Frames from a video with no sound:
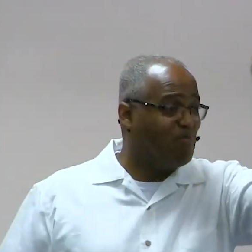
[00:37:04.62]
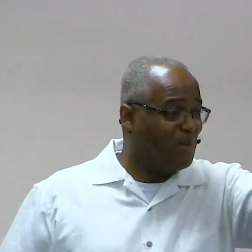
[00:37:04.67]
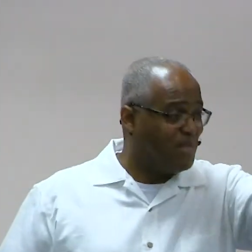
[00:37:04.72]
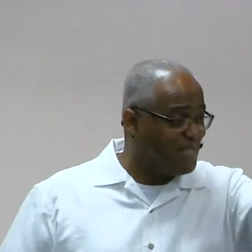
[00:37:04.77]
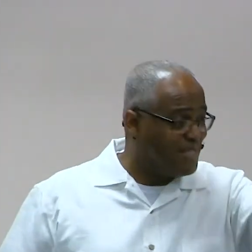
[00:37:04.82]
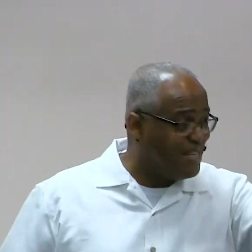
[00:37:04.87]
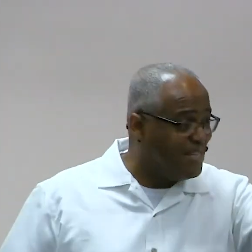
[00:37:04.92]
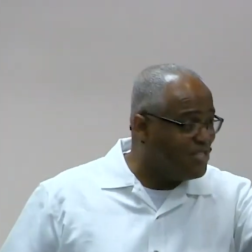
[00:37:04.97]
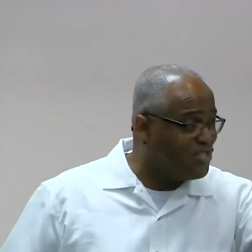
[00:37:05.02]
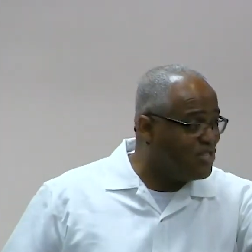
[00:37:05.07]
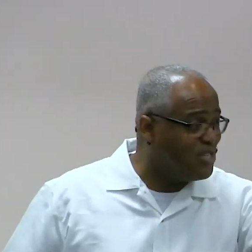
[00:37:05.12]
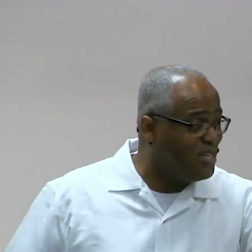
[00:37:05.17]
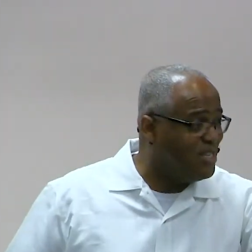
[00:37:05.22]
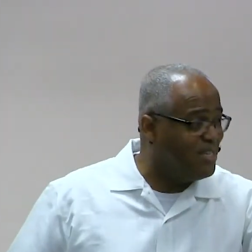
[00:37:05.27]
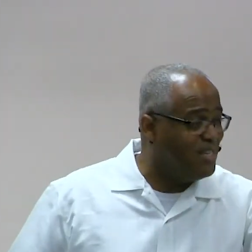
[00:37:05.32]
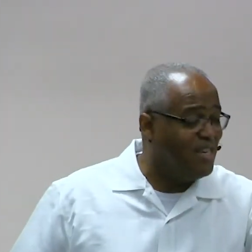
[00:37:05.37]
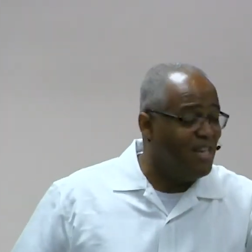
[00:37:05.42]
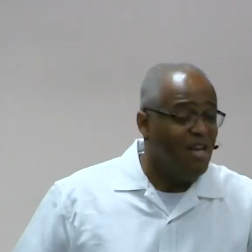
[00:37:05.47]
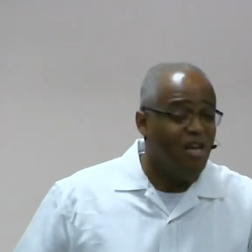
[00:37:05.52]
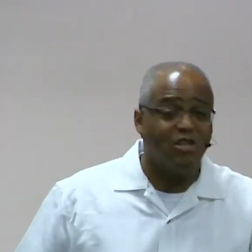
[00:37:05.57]

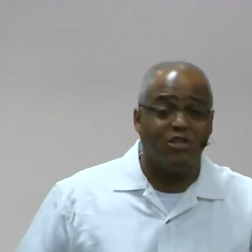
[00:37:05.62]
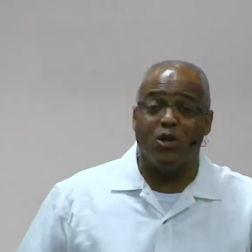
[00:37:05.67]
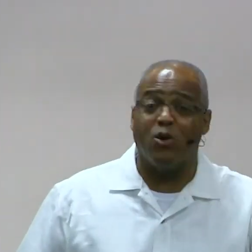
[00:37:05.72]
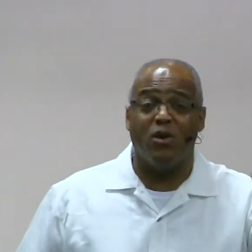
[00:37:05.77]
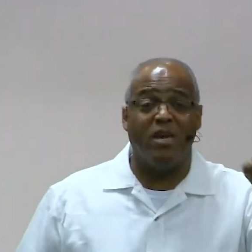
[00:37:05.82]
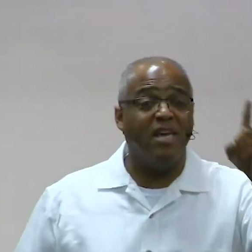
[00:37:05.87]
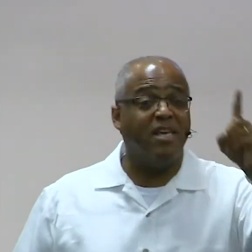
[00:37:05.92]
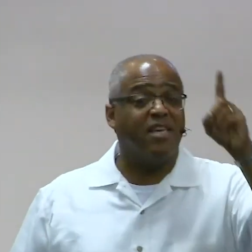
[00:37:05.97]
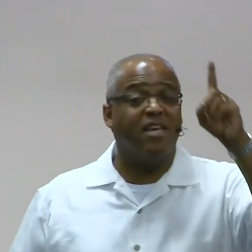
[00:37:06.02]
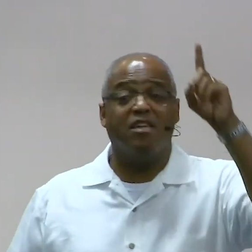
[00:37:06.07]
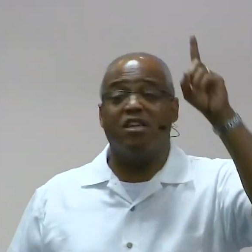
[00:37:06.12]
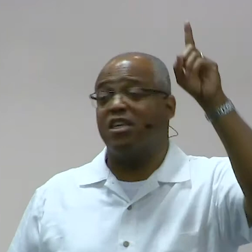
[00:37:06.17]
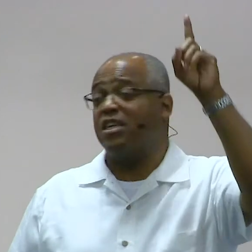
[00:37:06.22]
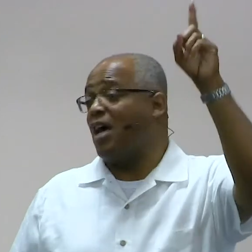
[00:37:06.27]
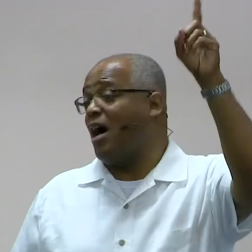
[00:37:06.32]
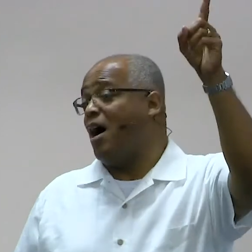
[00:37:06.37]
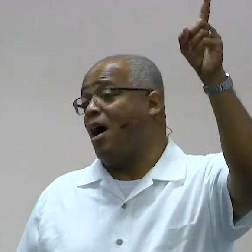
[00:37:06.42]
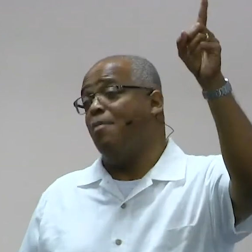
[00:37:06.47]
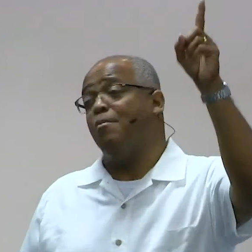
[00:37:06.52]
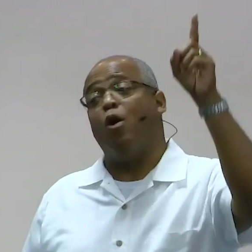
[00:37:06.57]
position, so it can
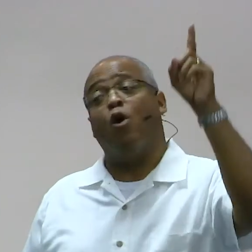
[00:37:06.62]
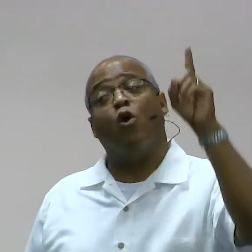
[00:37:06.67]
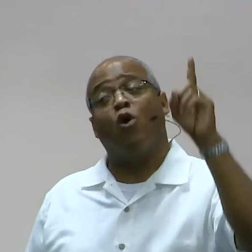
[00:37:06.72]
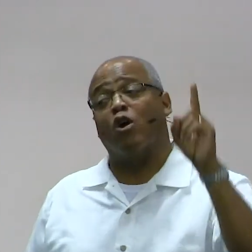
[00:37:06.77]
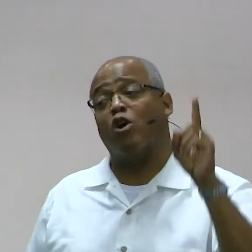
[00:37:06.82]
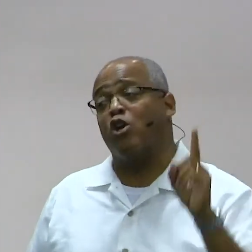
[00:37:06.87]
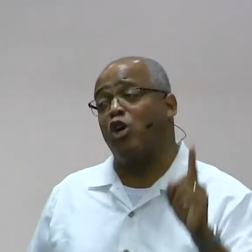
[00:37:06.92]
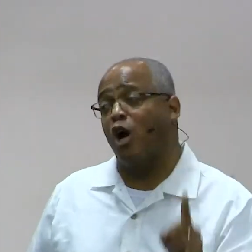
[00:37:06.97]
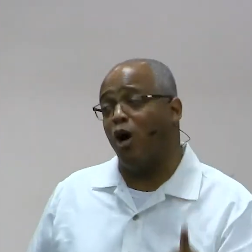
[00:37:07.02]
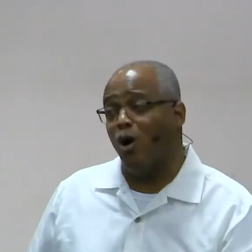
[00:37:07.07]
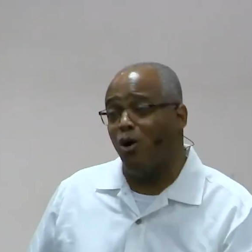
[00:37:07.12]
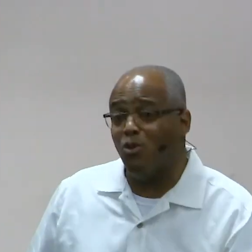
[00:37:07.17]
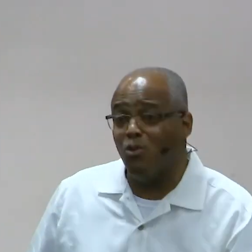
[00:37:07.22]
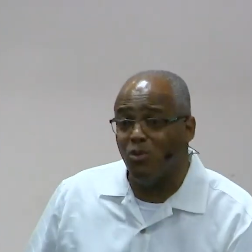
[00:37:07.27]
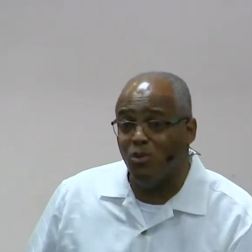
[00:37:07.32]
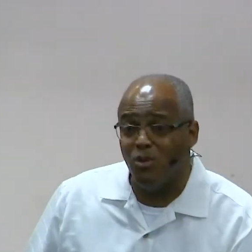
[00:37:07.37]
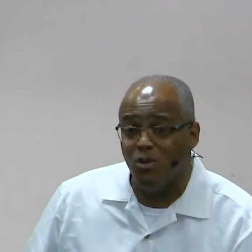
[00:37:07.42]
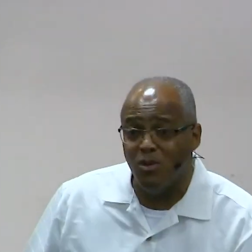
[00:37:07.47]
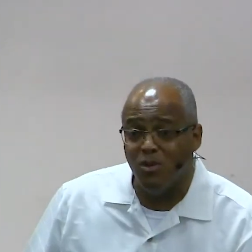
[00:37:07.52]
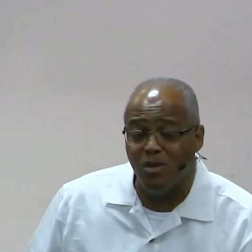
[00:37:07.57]
come or go.